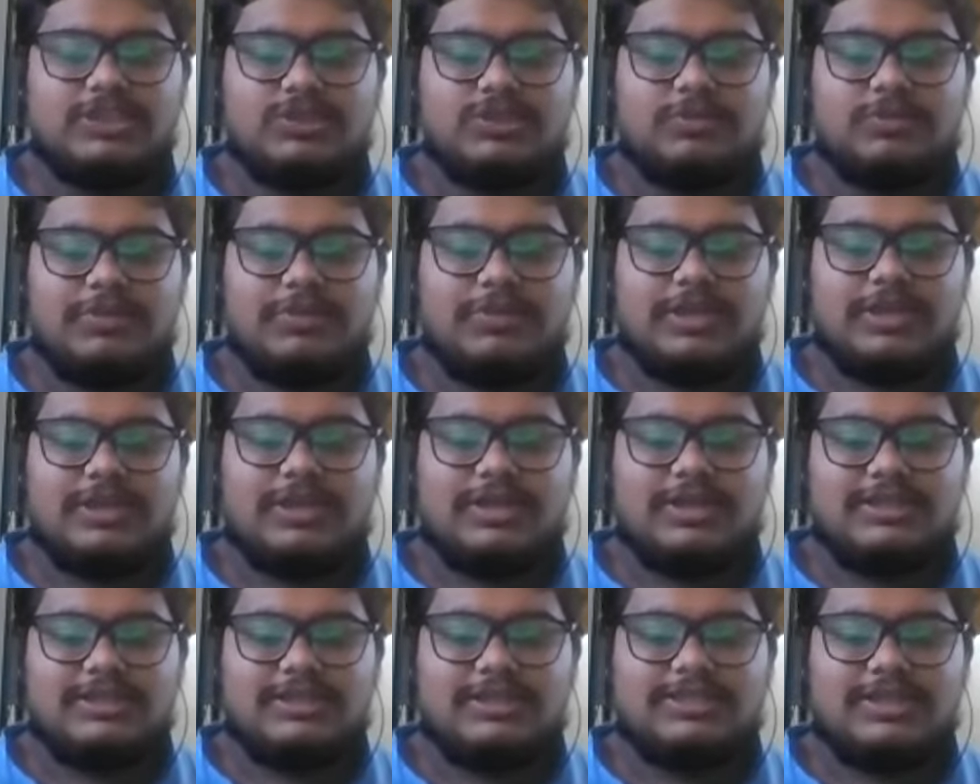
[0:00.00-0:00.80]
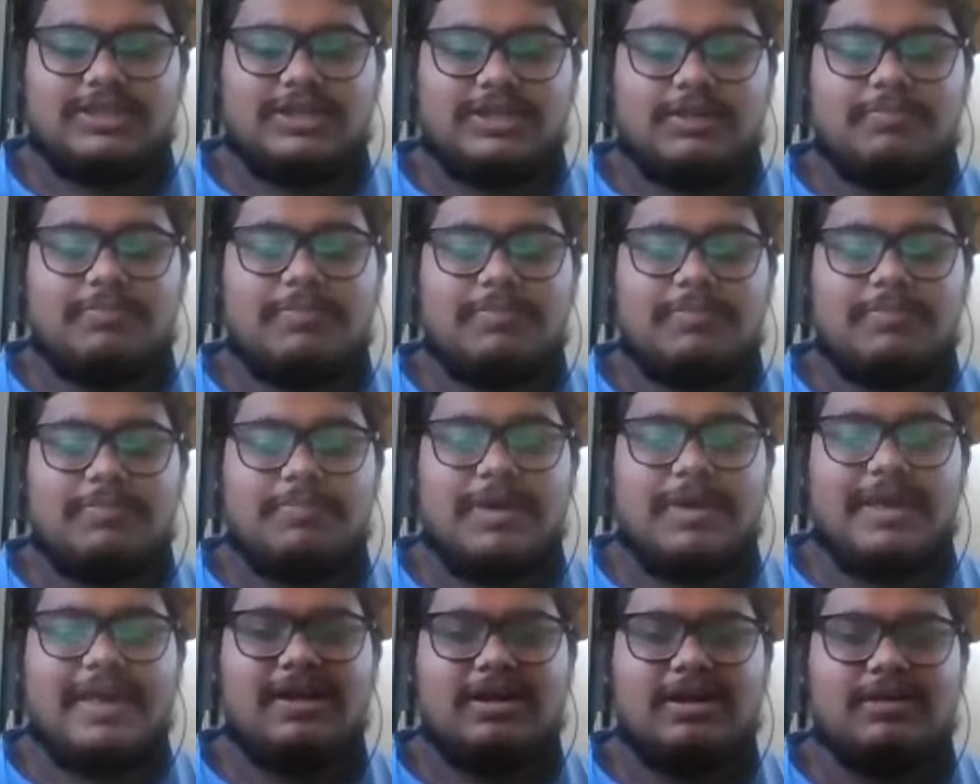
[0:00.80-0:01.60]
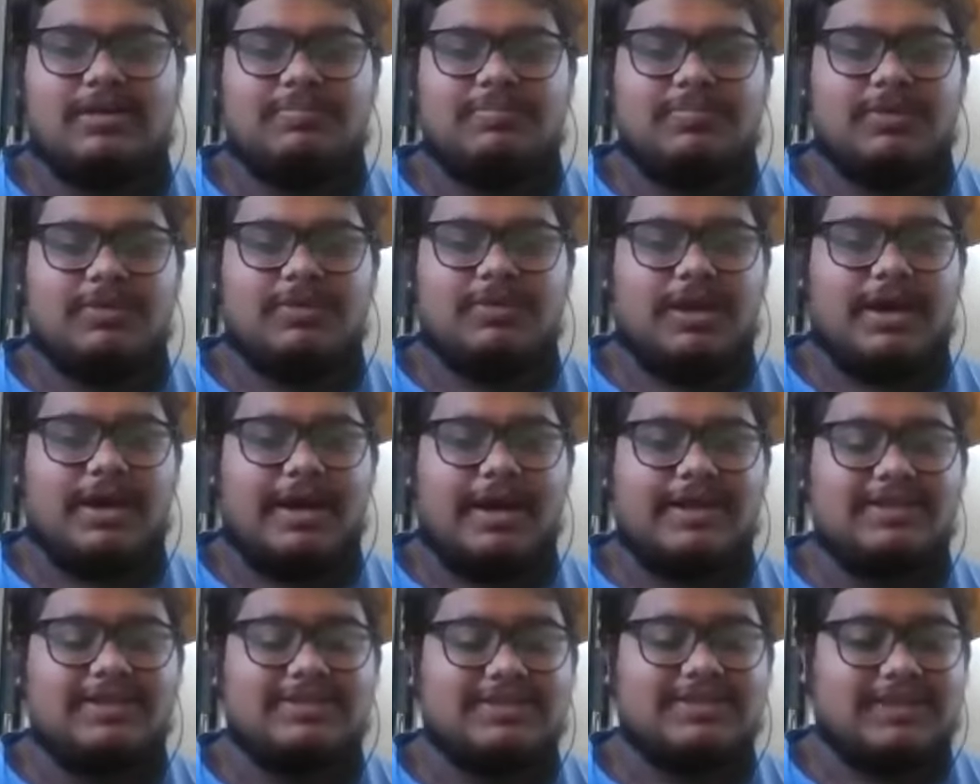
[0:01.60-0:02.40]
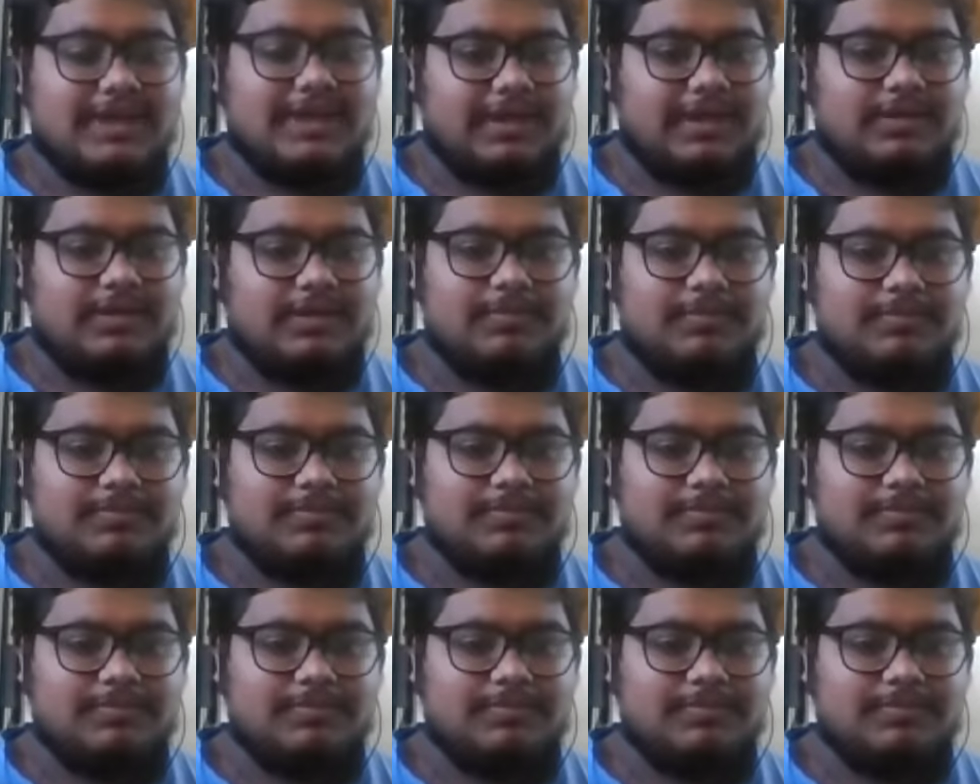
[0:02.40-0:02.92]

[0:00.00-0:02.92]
to me is picking up and skill.